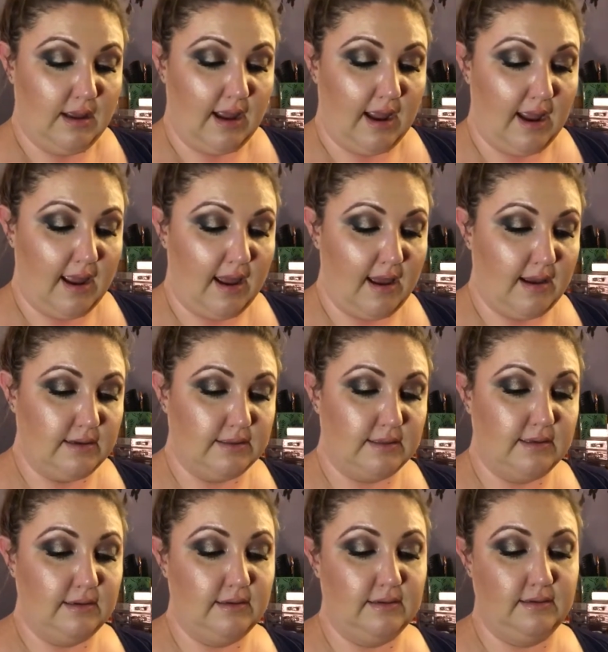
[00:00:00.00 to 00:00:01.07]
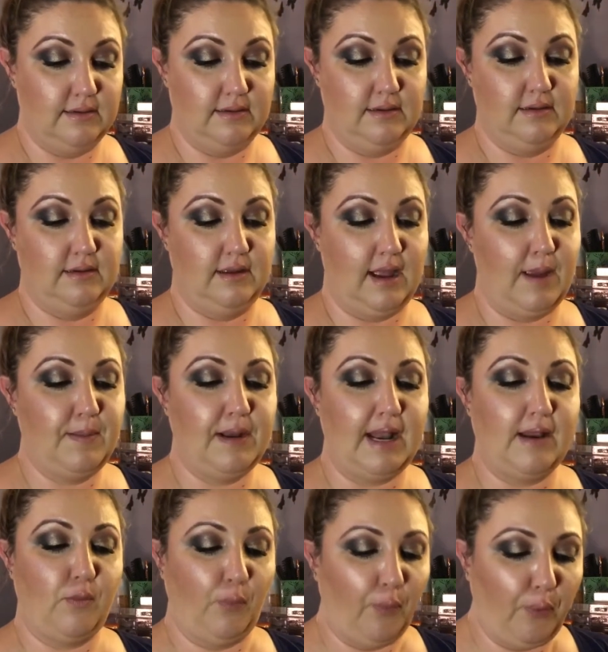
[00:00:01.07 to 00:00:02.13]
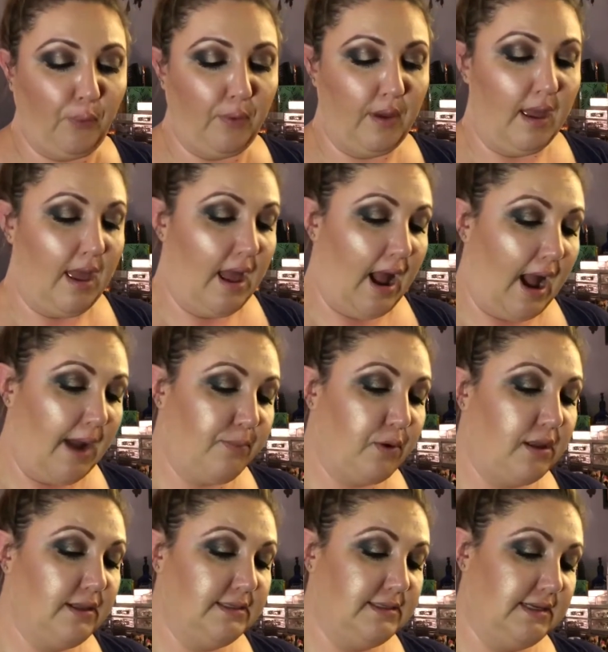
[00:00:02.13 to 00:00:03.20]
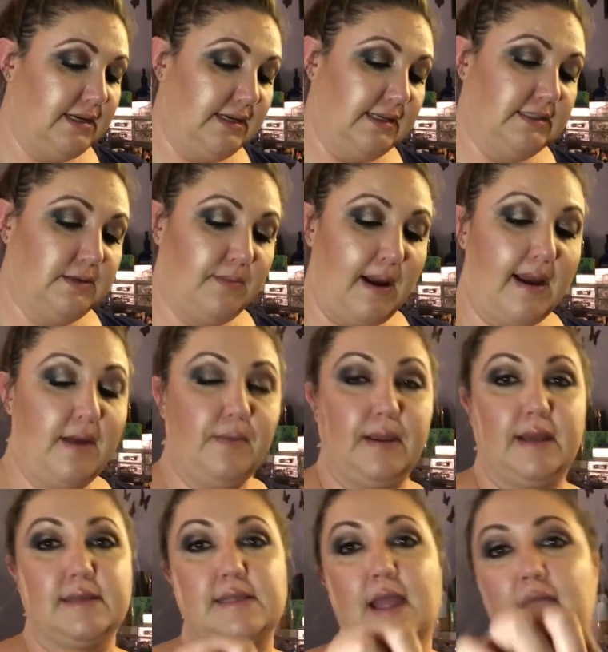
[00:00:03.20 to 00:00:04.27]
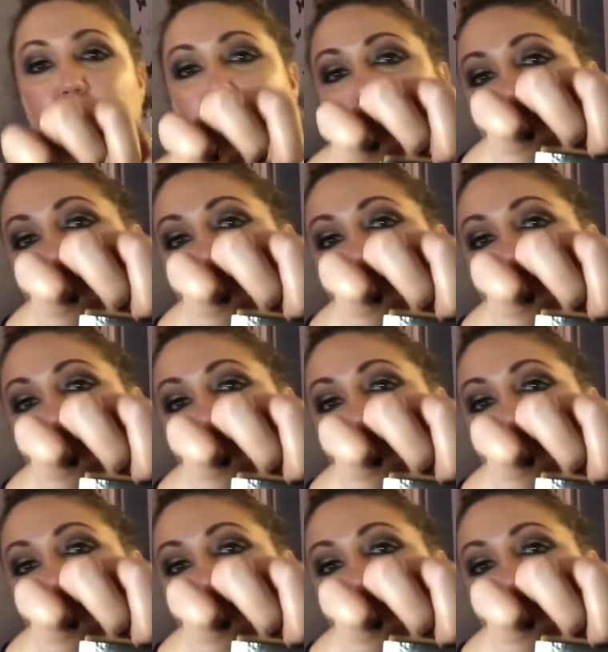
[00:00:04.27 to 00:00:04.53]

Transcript: And I mean, I probably didn't need to buy it because I have